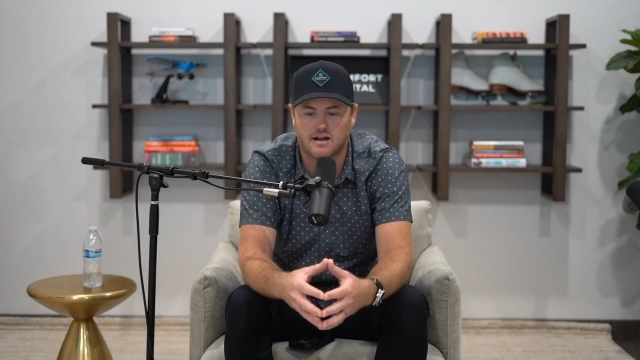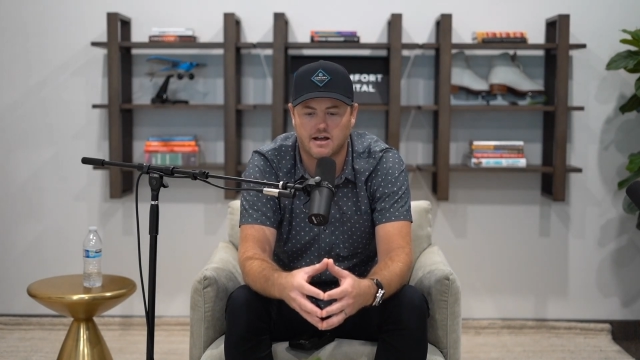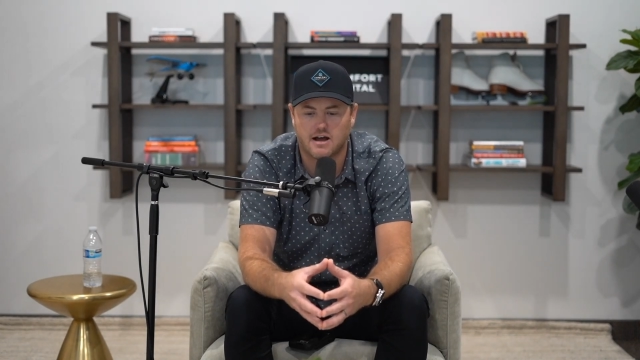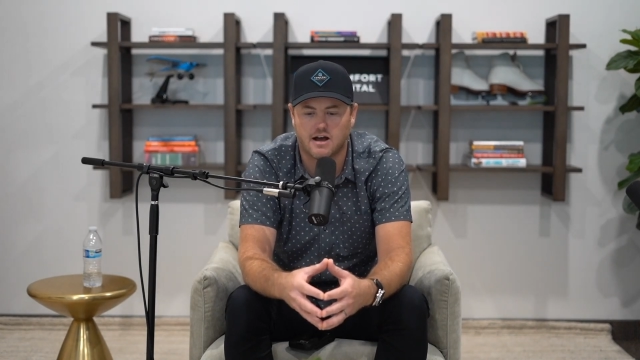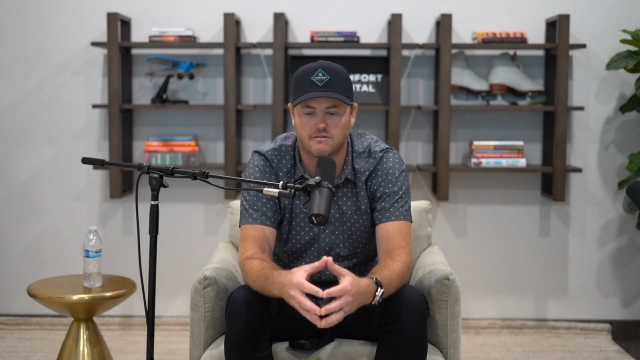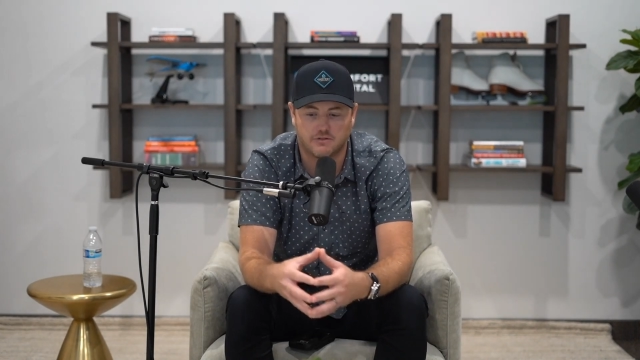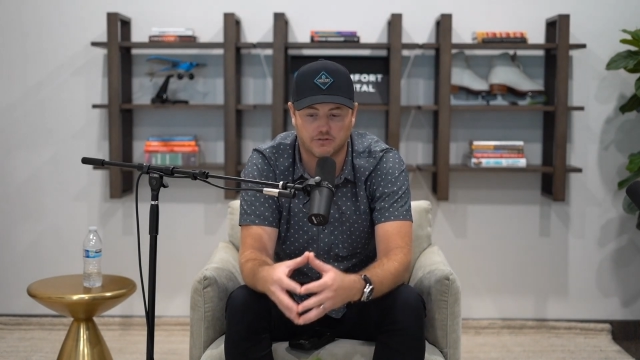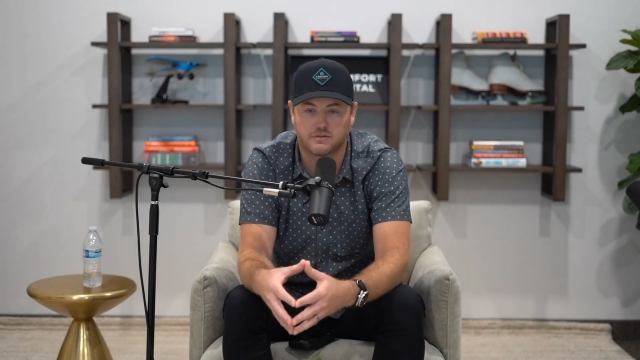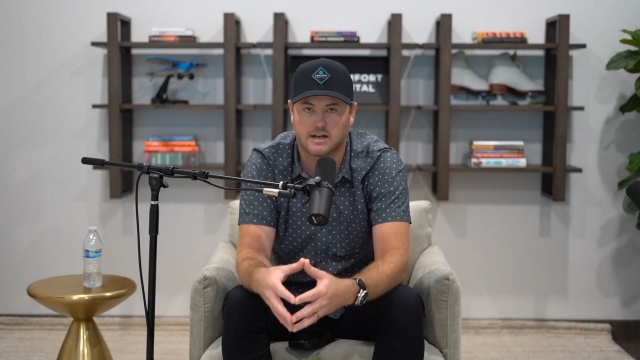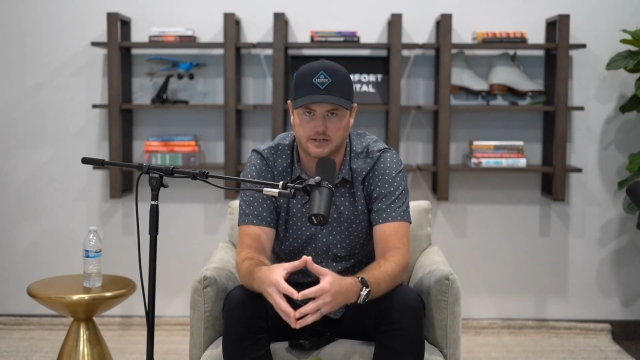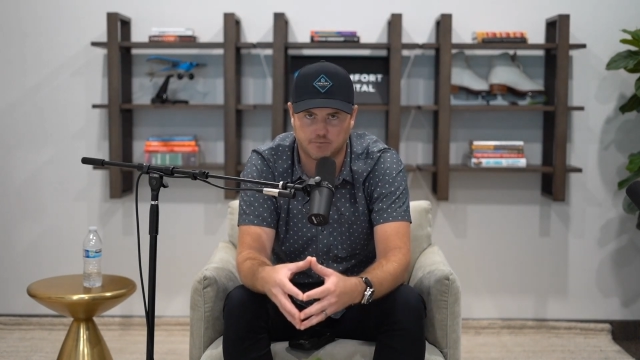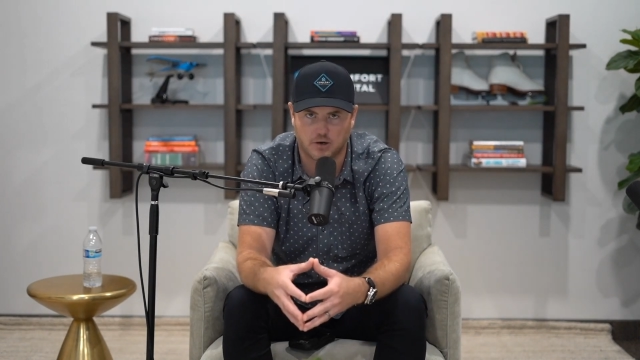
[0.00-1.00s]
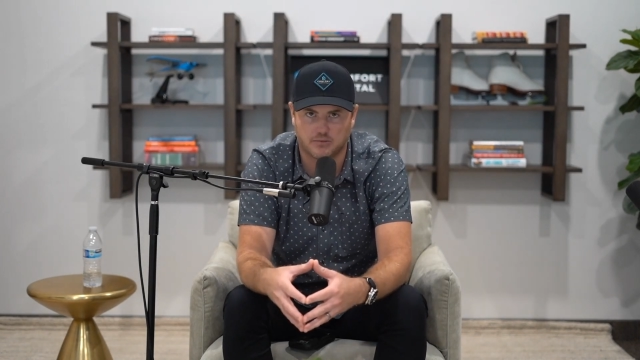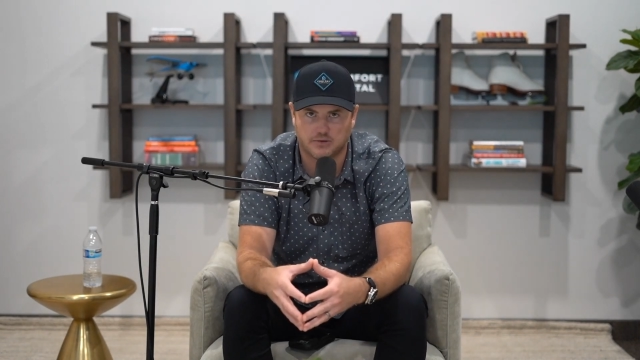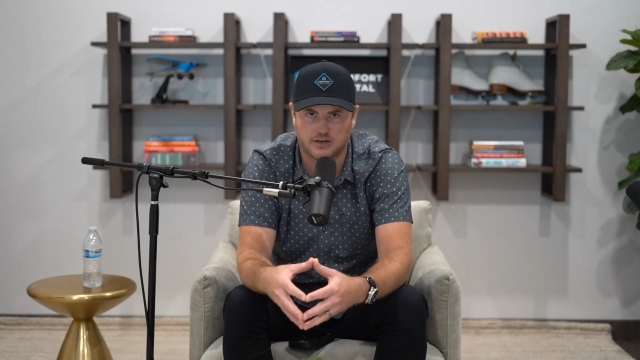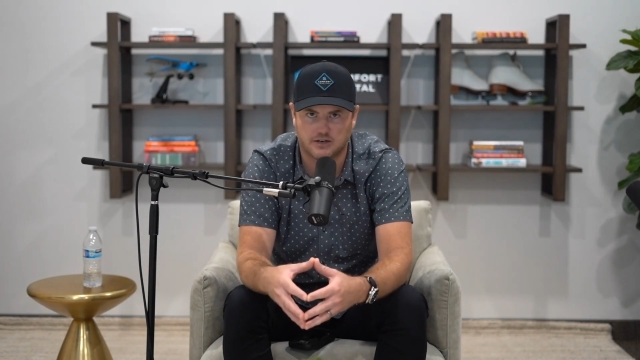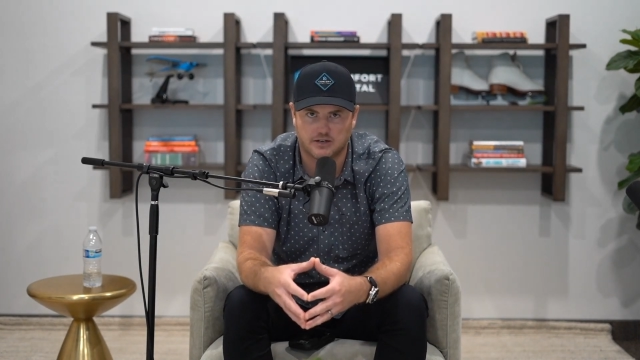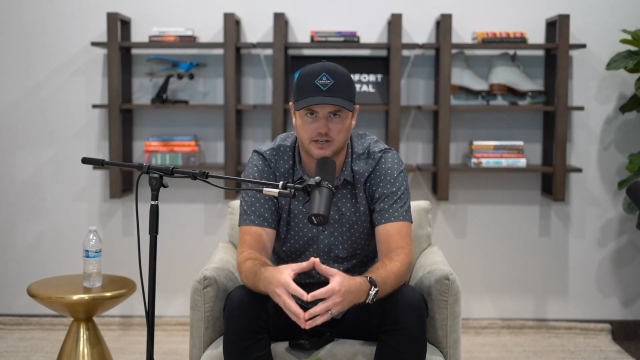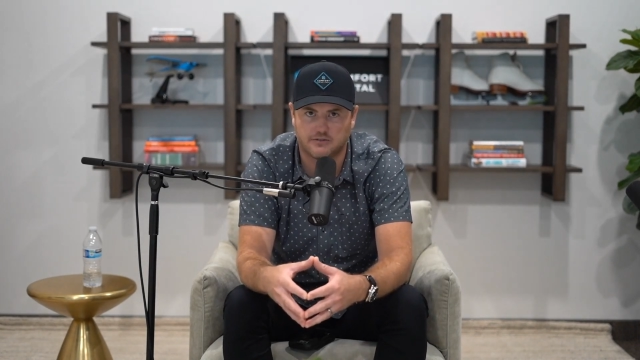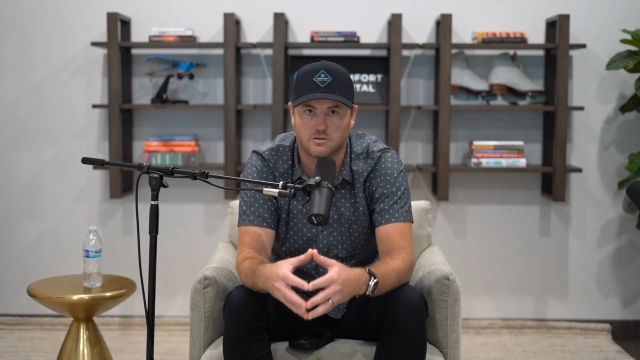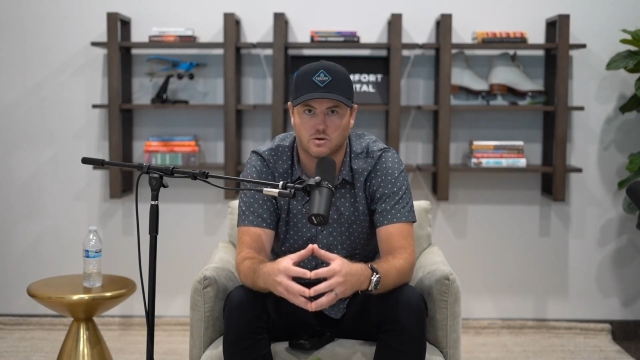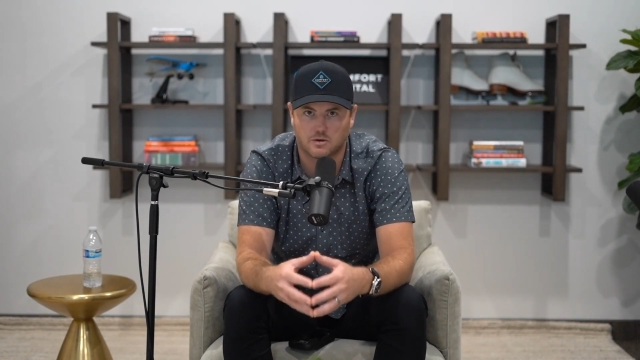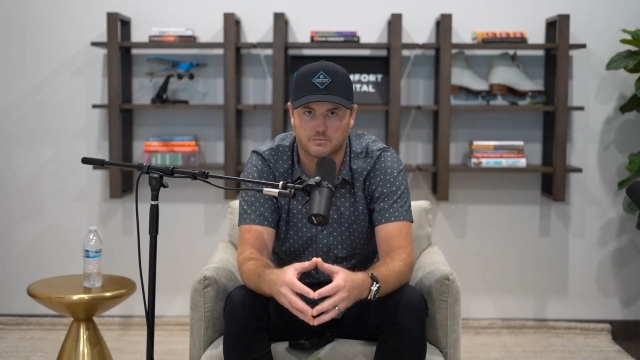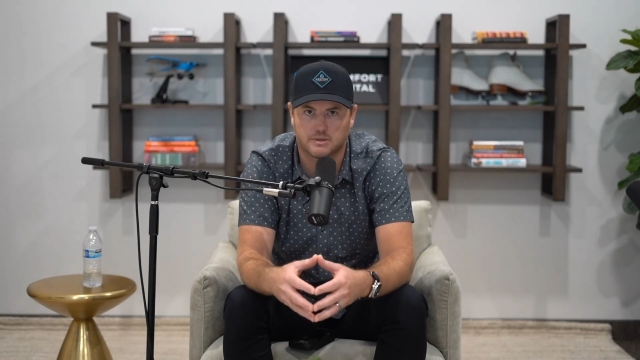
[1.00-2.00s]
of the flight department if you
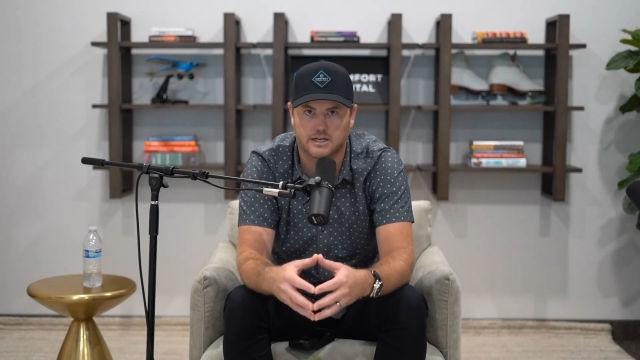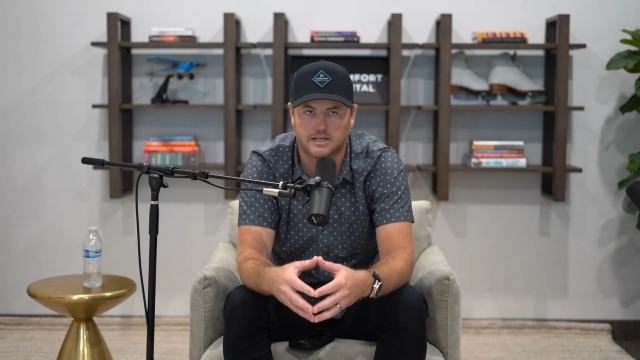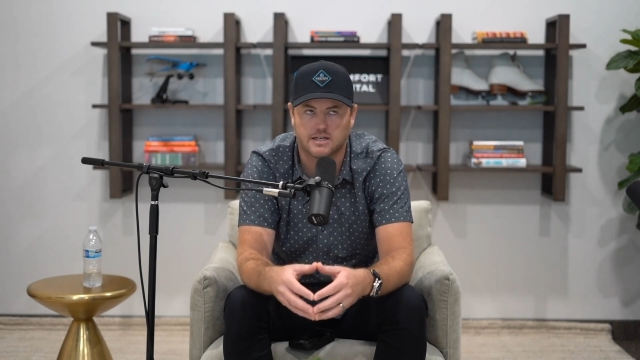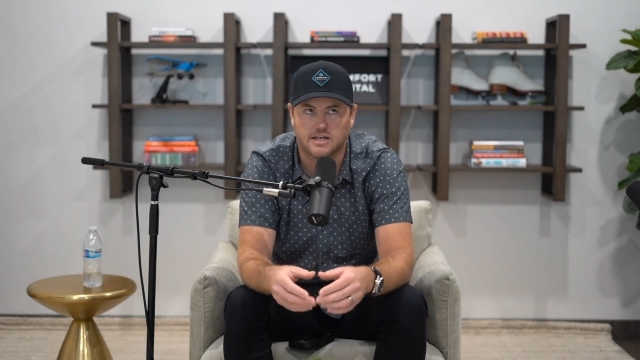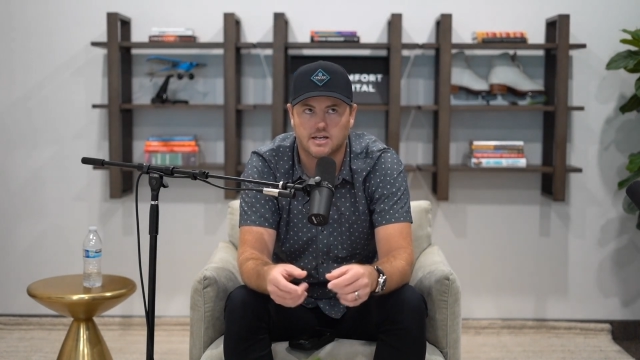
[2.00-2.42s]
own a plane.